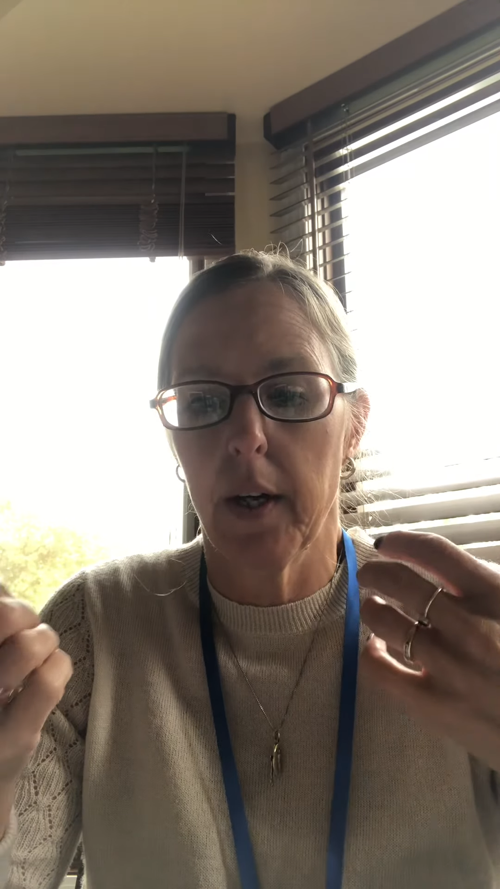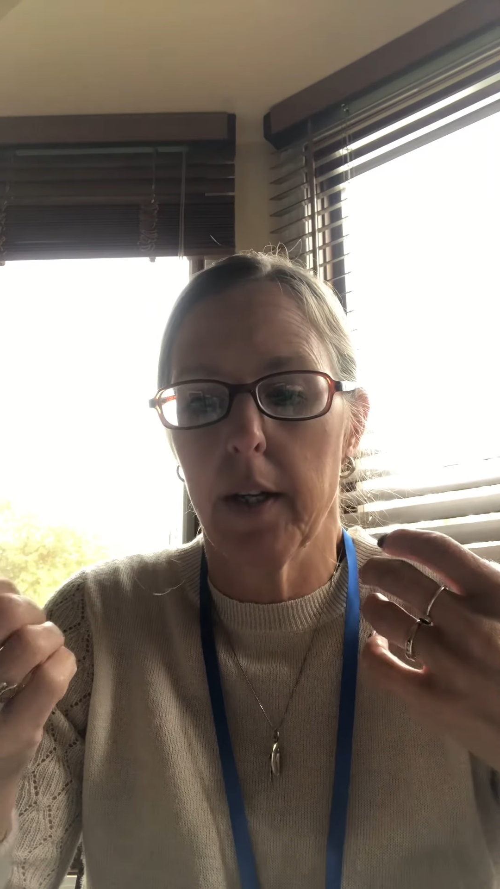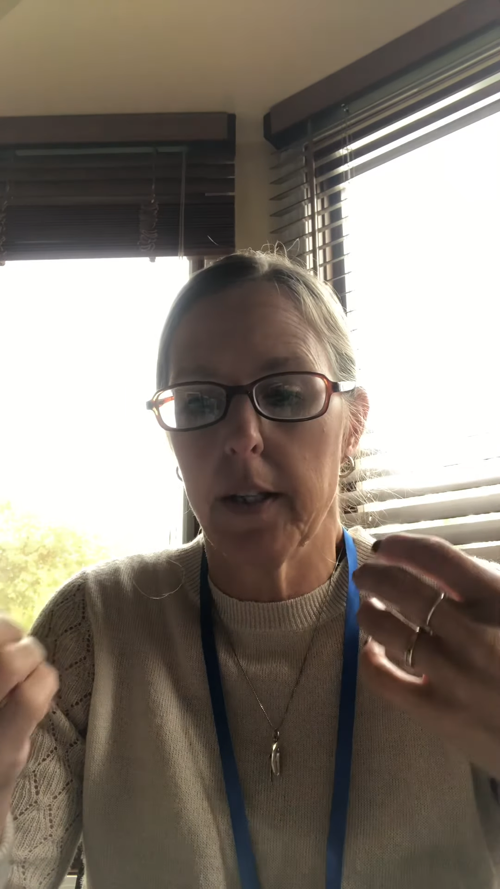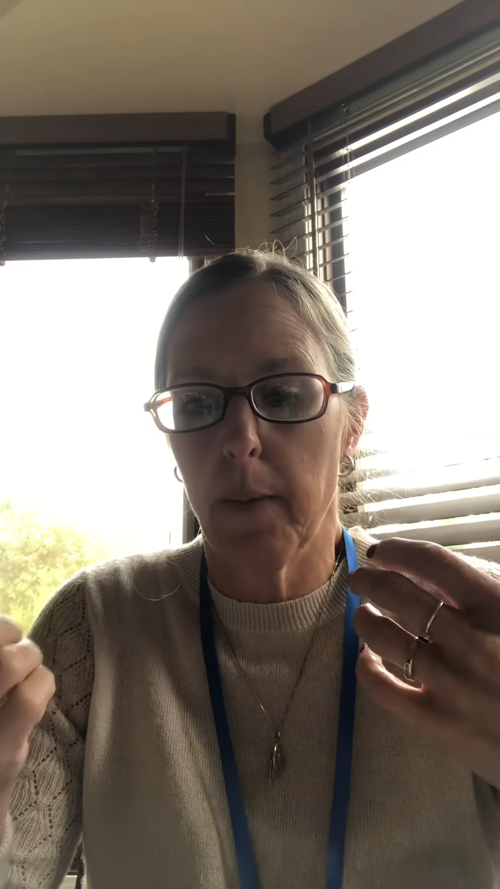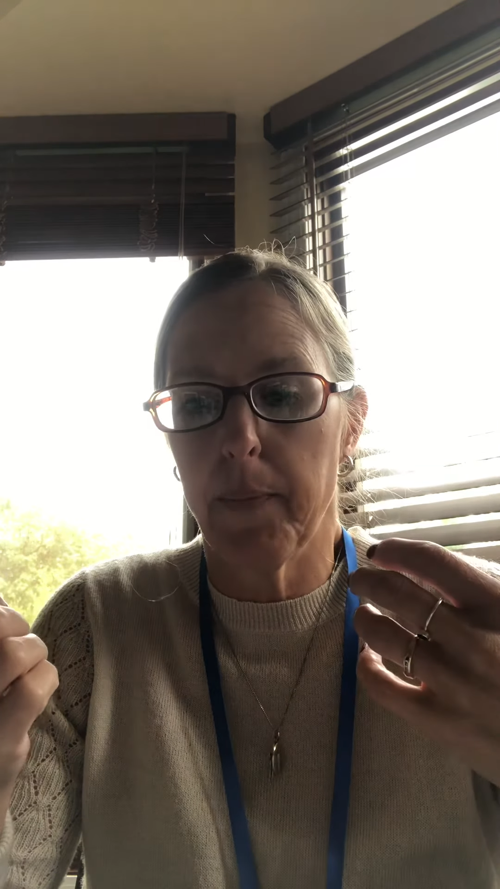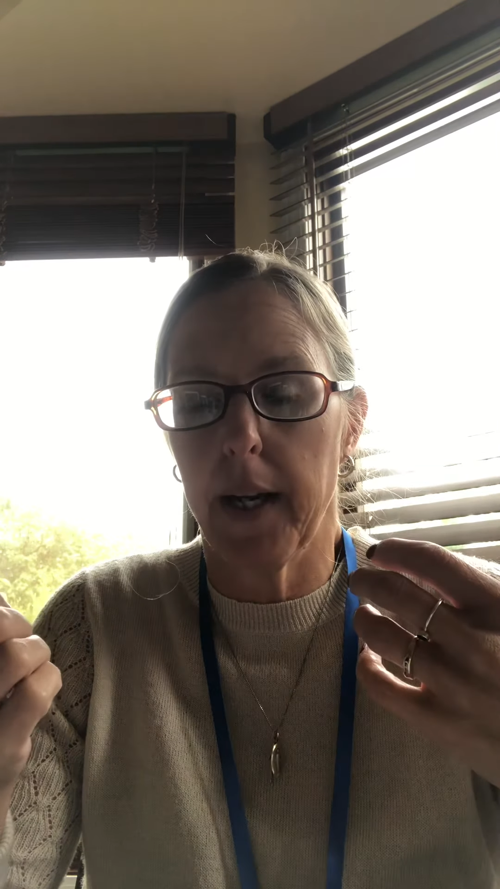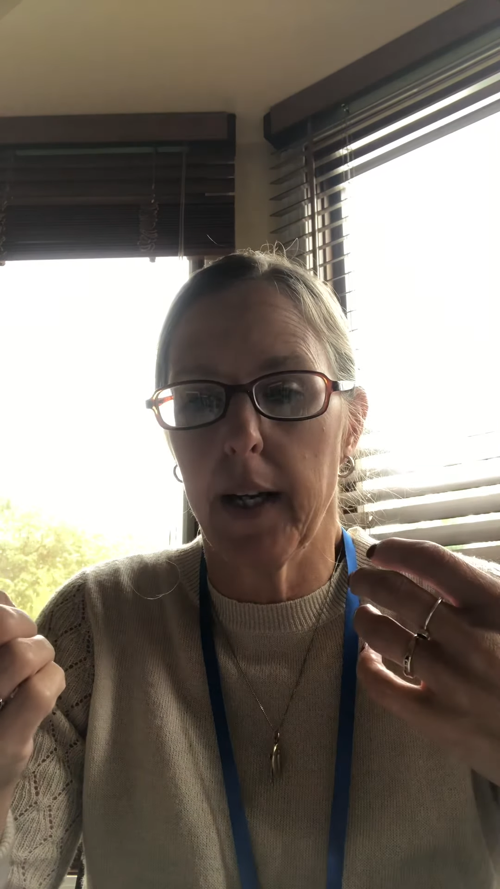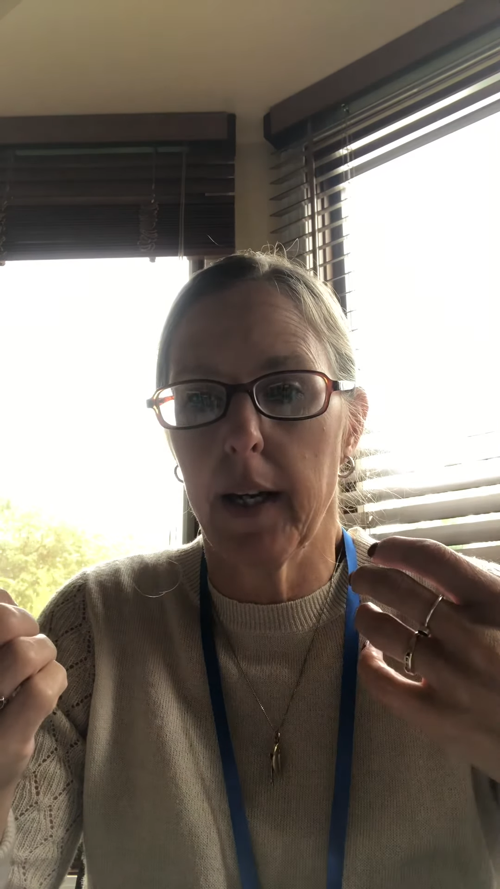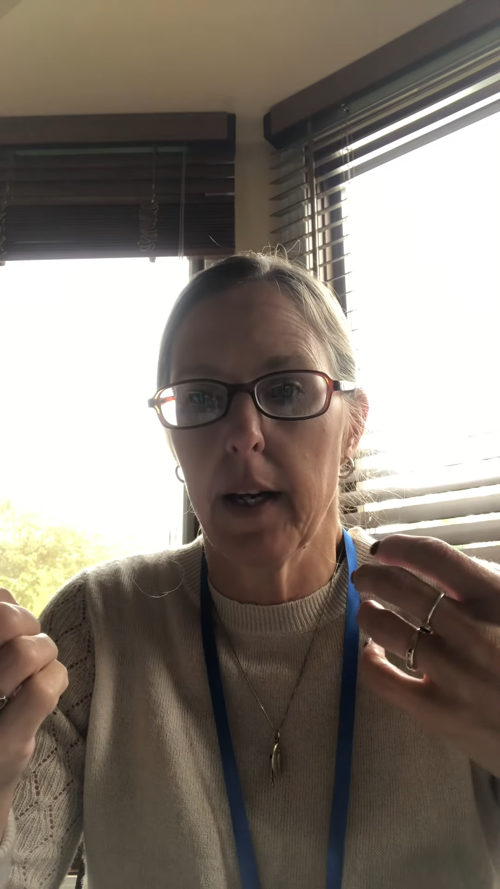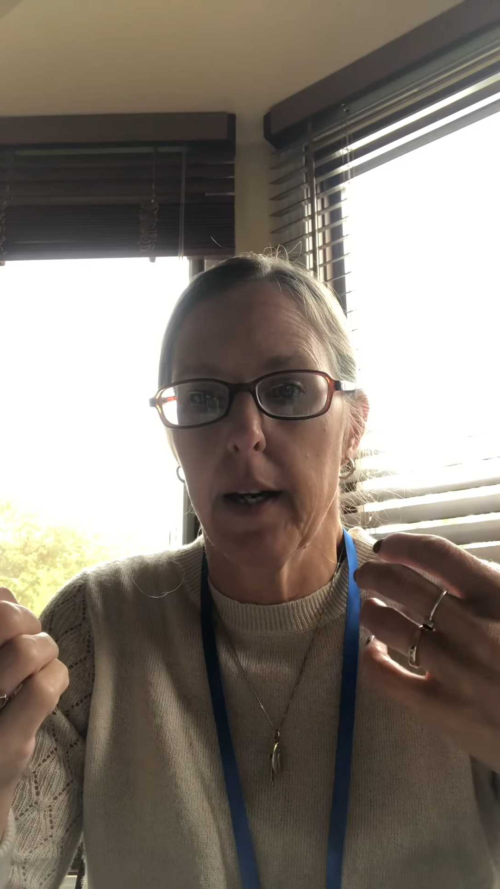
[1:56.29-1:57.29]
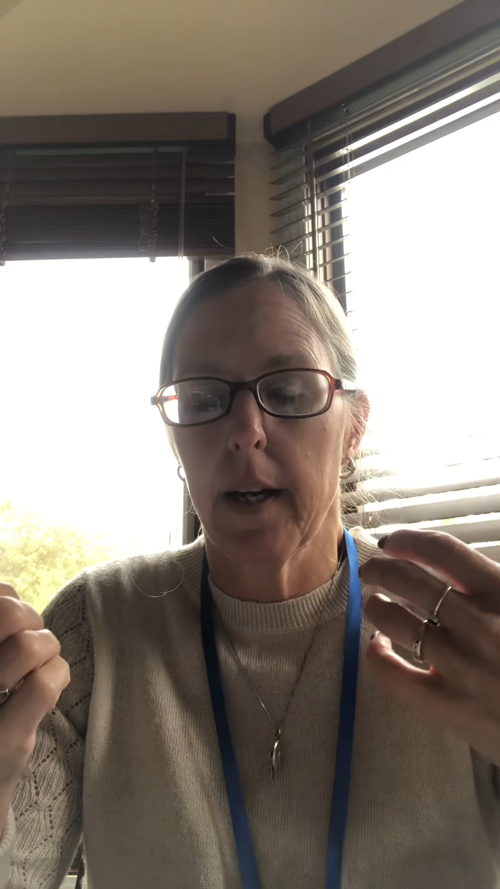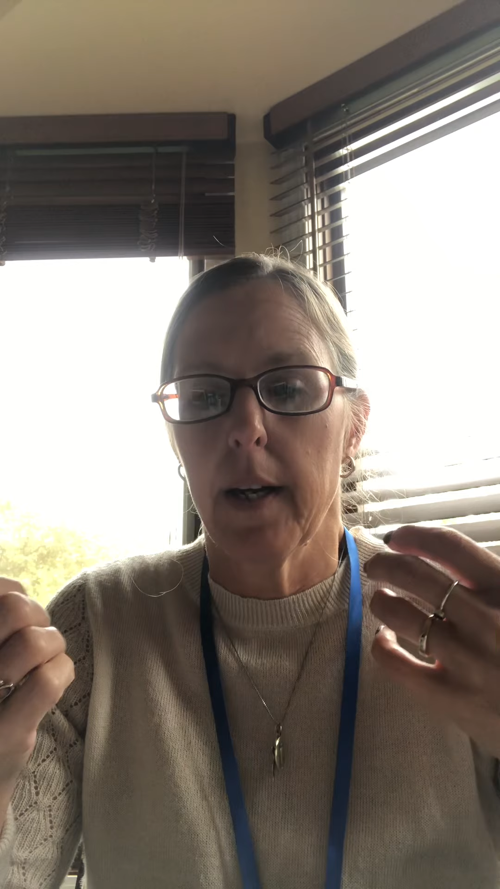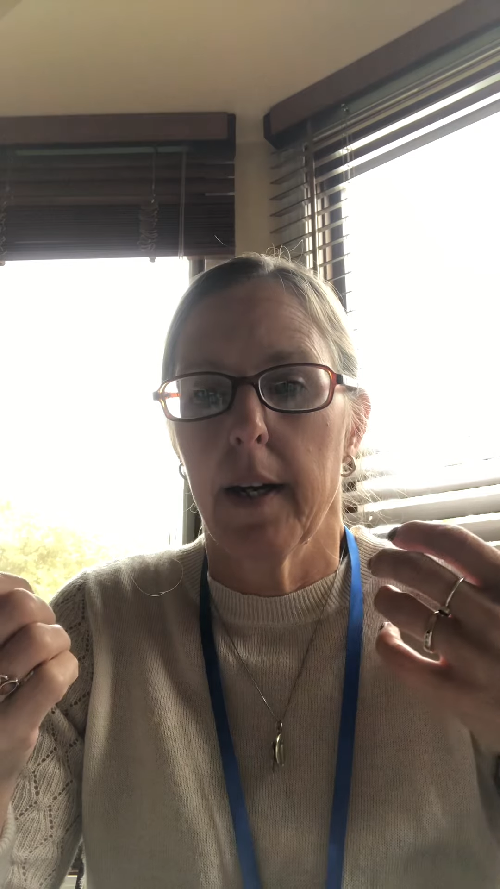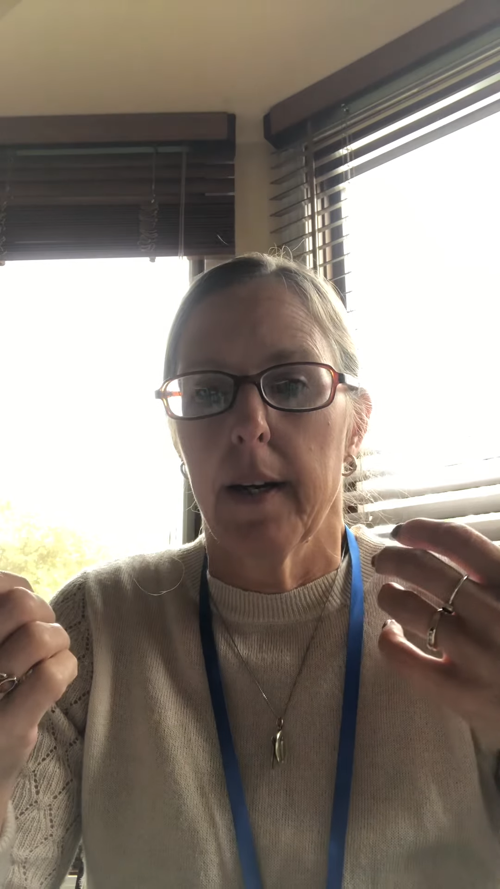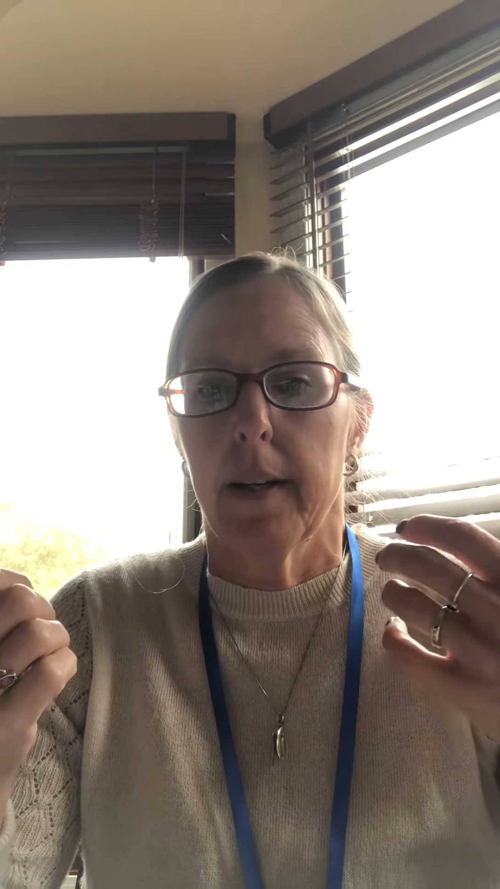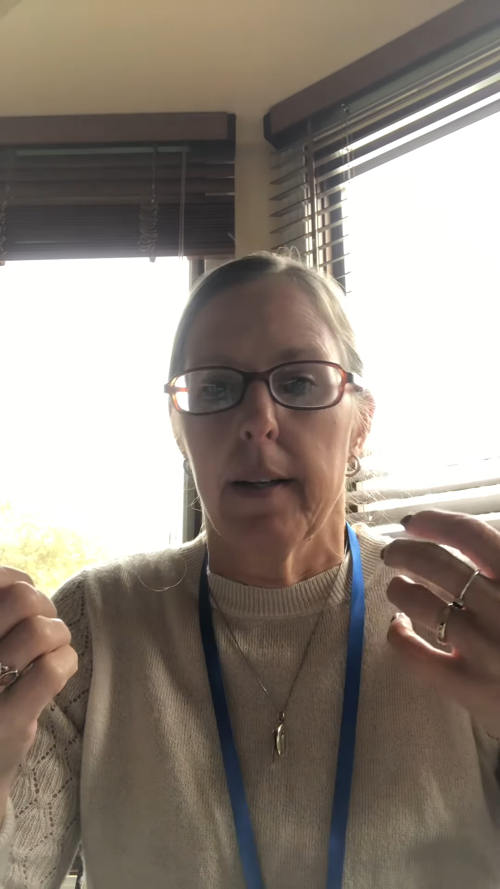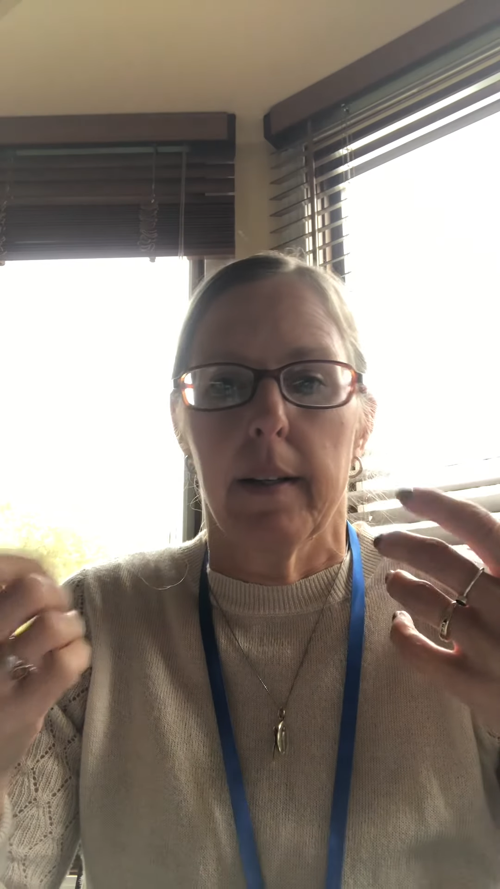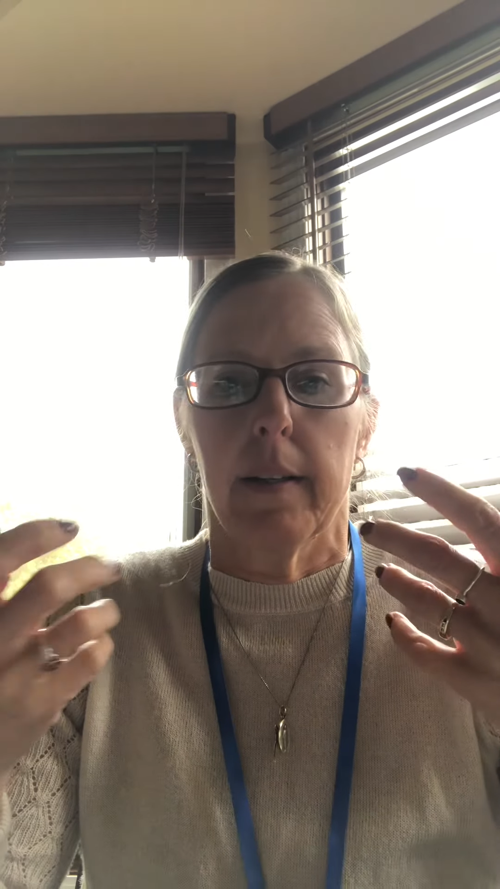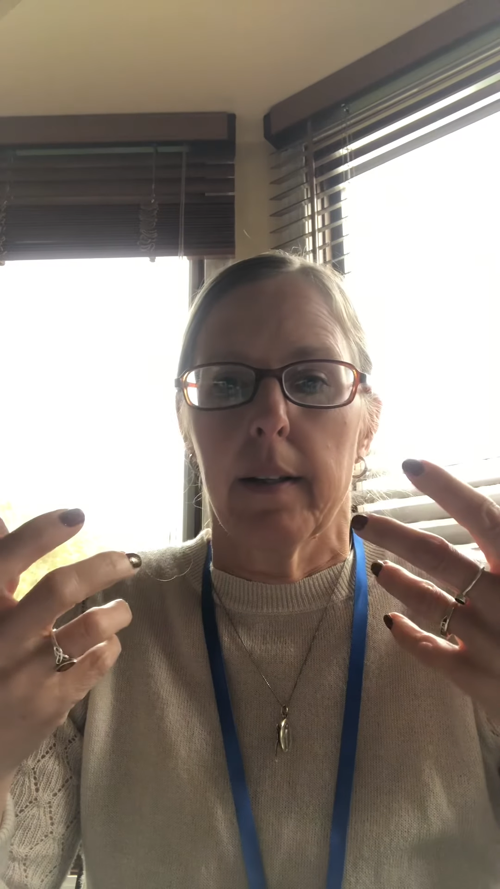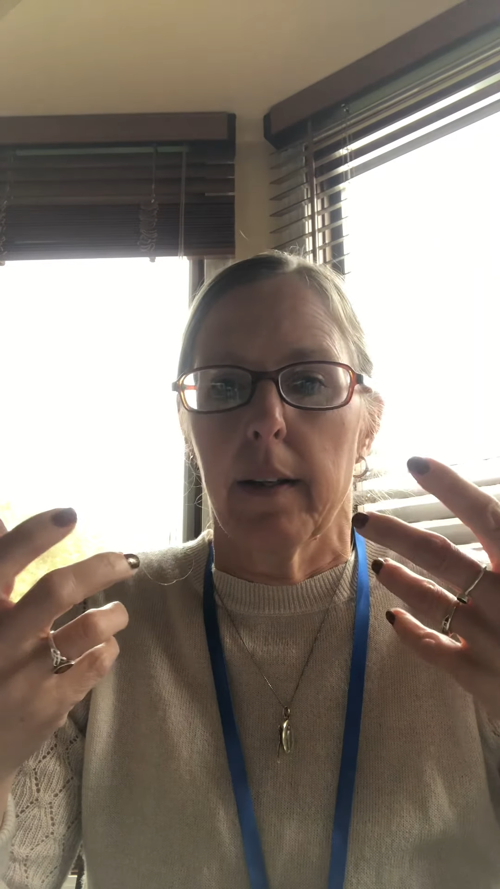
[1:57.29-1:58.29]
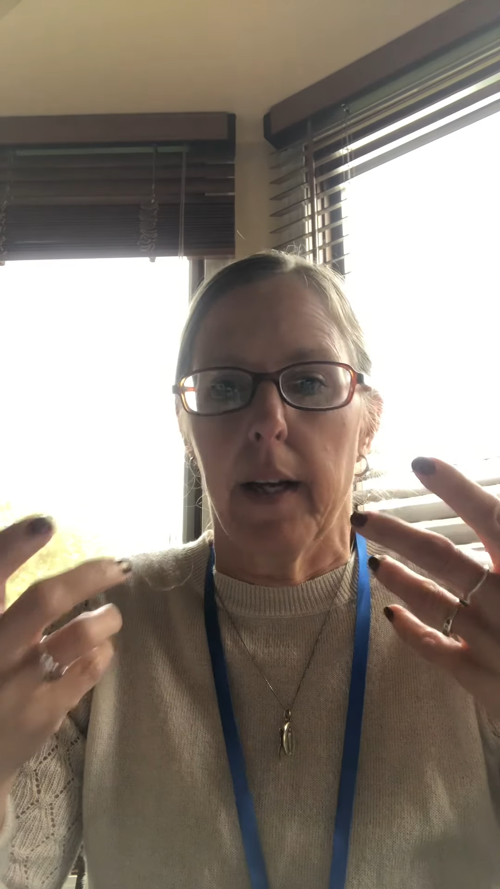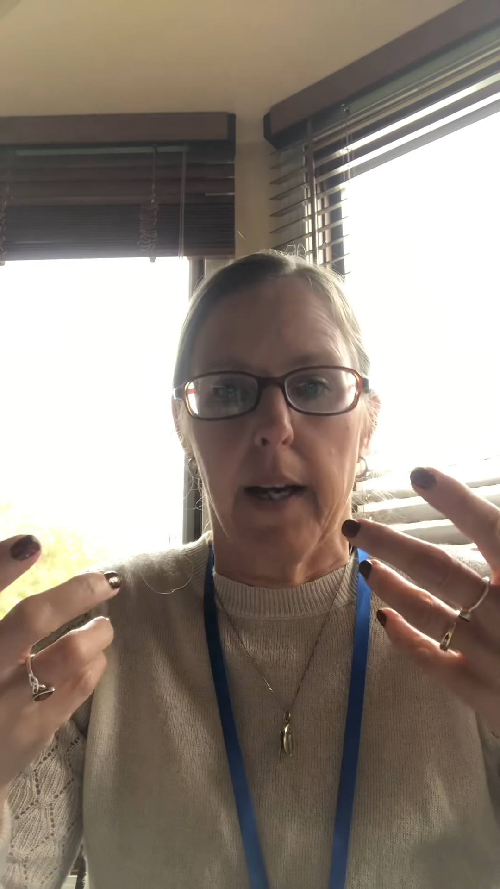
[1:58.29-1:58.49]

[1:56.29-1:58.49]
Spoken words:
something like